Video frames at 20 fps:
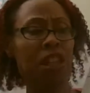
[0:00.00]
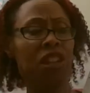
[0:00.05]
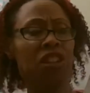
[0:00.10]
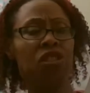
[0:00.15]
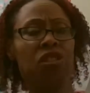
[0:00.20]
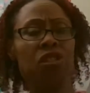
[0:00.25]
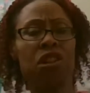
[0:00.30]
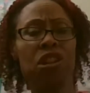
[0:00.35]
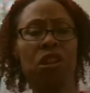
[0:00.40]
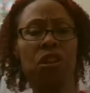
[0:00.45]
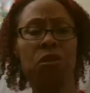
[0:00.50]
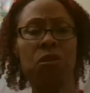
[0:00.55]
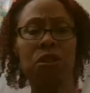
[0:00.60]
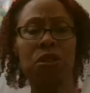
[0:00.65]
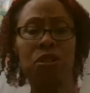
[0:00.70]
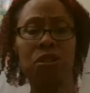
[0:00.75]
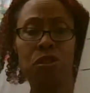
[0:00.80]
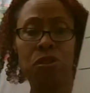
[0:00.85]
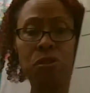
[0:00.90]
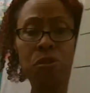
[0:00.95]
to
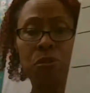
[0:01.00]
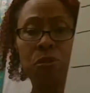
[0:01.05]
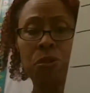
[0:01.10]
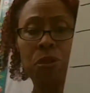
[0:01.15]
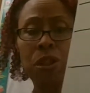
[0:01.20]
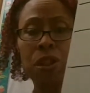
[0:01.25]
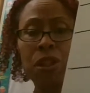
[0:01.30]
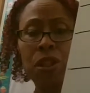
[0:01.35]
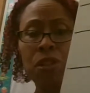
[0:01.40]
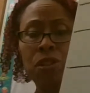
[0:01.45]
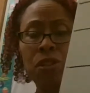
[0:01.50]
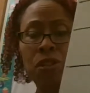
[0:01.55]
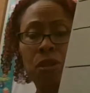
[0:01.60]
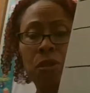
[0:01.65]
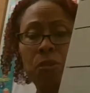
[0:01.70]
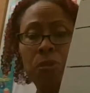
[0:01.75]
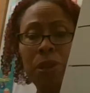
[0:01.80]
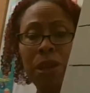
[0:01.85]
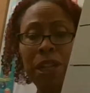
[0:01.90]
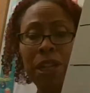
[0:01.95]
encourage you to
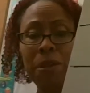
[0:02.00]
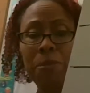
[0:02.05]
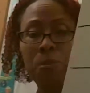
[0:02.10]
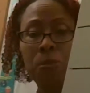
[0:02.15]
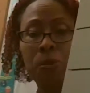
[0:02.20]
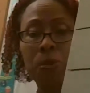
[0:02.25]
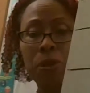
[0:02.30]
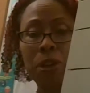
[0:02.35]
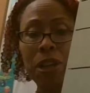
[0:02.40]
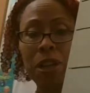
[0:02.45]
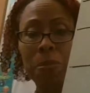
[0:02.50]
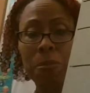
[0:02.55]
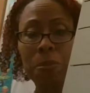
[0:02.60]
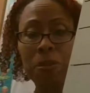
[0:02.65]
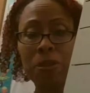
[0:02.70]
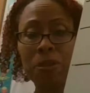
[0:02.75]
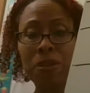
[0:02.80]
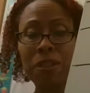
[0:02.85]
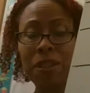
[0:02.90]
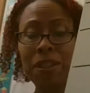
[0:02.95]
create more
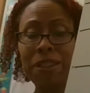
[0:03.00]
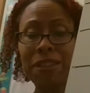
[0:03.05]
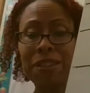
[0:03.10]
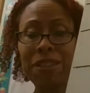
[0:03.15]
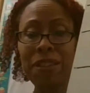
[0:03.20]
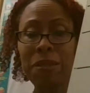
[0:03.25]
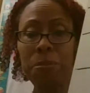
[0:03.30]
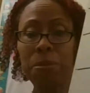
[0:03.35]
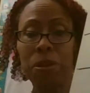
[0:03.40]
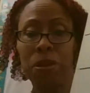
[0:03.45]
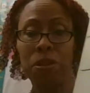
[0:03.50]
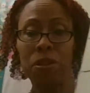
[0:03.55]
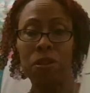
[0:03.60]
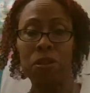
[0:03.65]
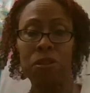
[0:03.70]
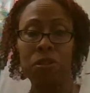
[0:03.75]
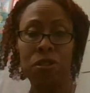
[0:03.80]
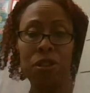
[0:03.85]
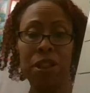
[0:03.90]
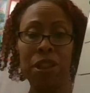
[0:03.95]
numbers similar
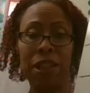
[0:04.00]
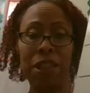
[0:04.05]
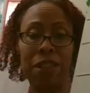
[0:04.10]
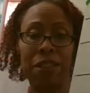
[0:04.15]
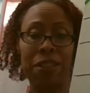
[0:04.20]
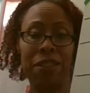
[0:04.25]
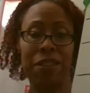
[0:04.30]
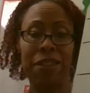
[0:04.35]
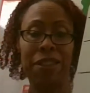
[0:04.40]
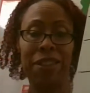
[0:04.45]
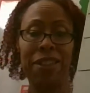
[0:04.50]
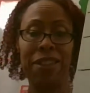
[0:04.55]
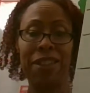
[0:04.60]
to this.